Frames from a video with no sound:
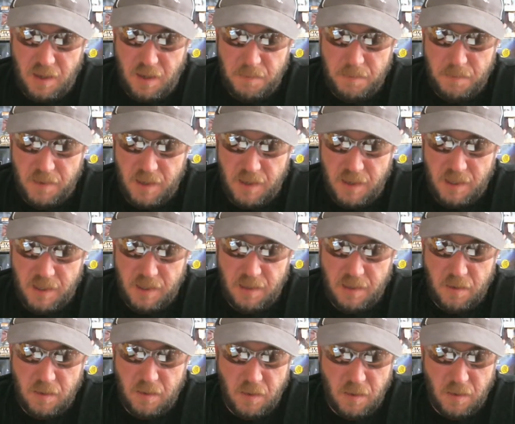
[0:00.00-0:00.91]
playing
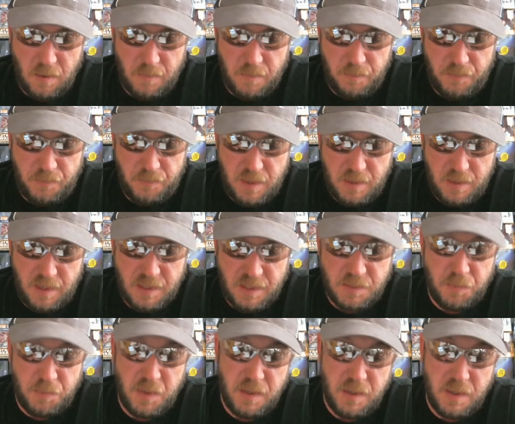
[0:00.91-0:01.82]
her.
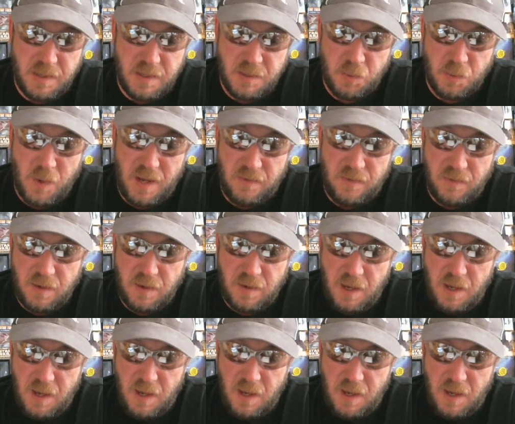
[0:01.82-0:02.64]
Next one is Raven.